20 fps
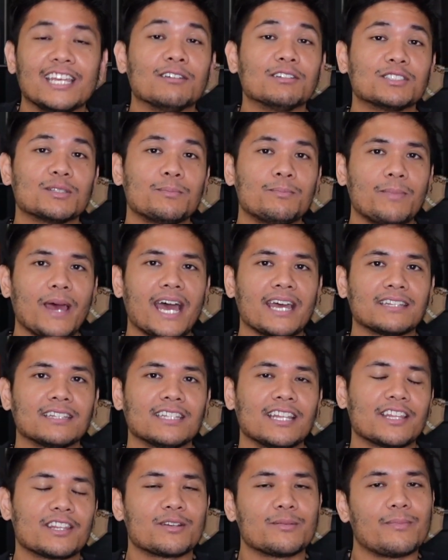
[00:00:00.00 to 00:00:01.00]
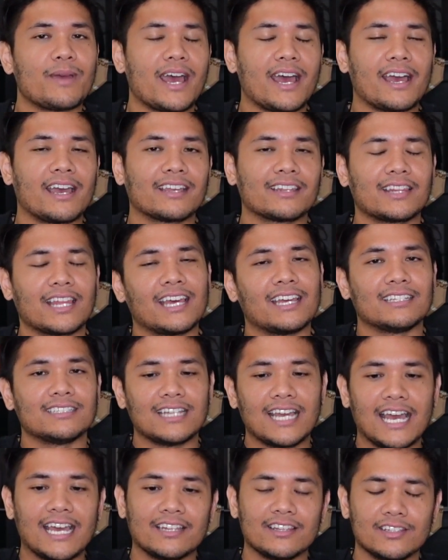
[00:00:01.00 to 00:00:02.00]
It was a patent leather bag that
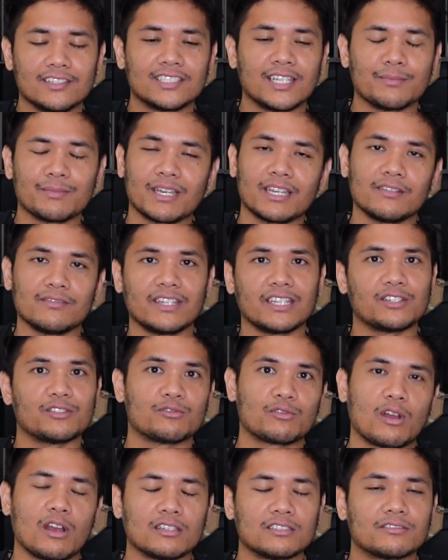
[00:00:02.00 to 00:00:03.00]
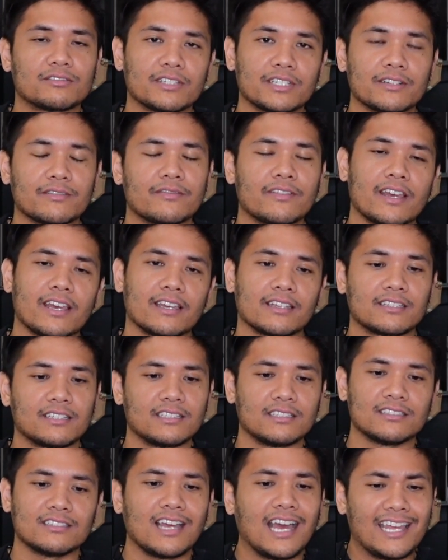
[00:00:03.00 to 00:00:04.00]
had the same kind of like drawstring effect,
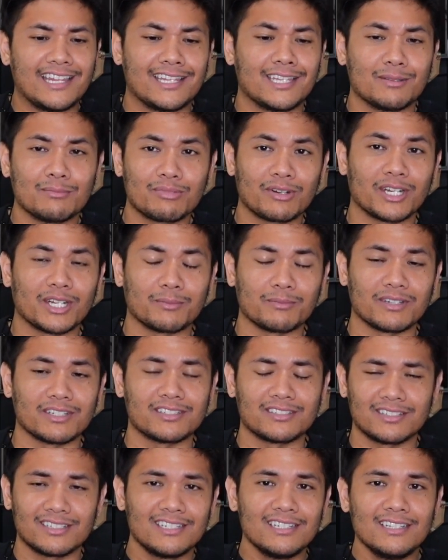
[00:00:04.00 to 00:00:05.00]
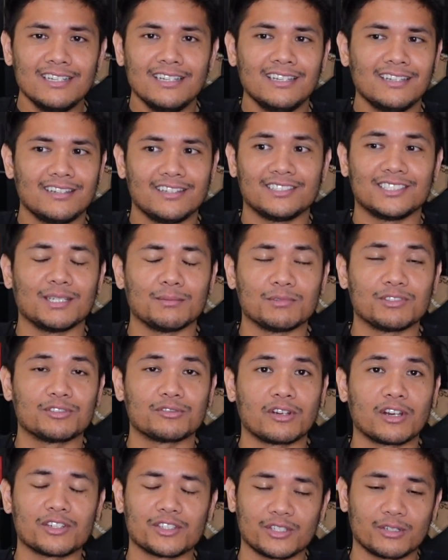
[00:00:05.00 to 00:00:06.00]
and I think pretty much the same
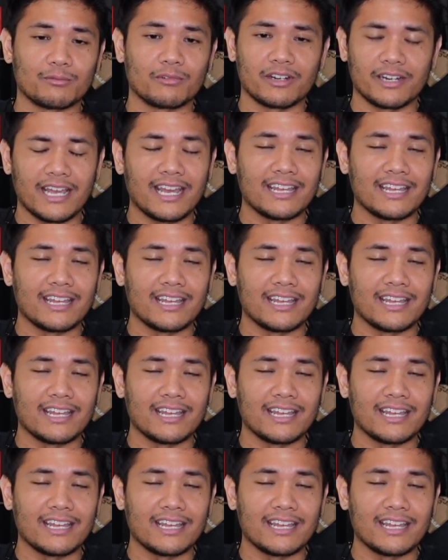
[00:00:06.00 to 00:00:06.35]
structure where it